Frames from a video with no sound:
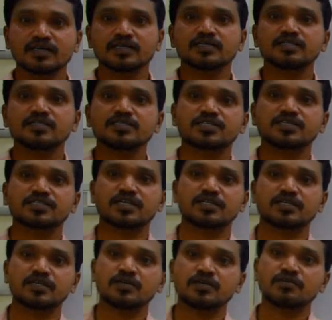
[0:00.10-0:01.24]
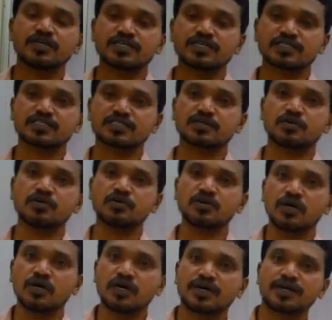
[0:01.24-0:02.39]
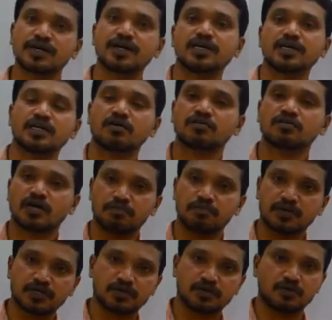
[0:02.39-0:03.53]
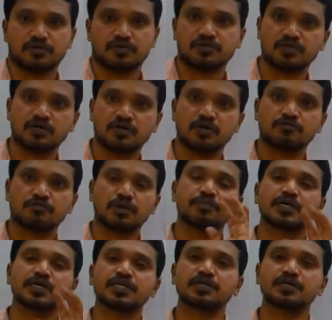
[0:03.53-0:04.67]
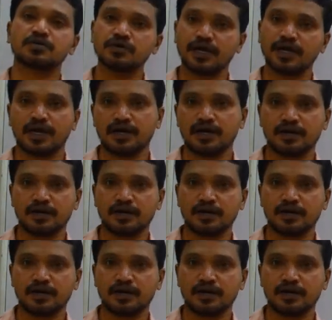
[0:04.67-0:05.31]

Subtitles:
In this session, we will discuss about radial nerve complete course from beginning to end.